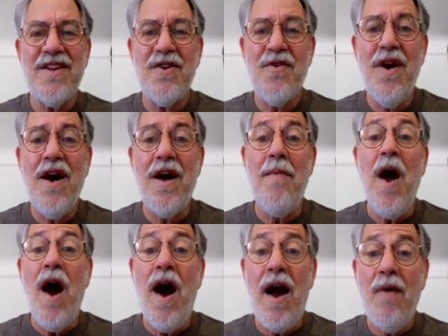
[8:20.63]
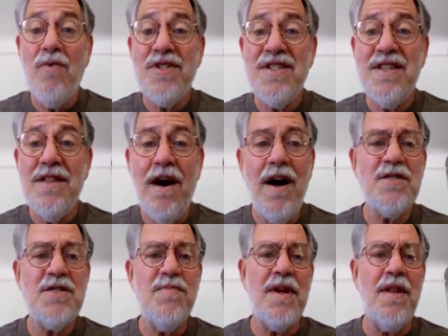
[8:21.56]
crime. I was in the
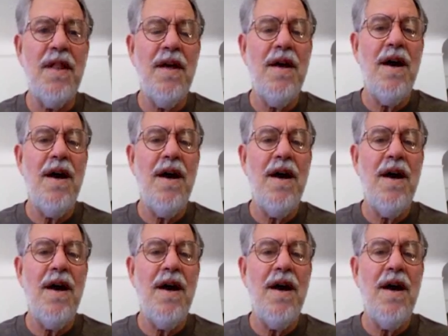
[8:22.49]
hospital.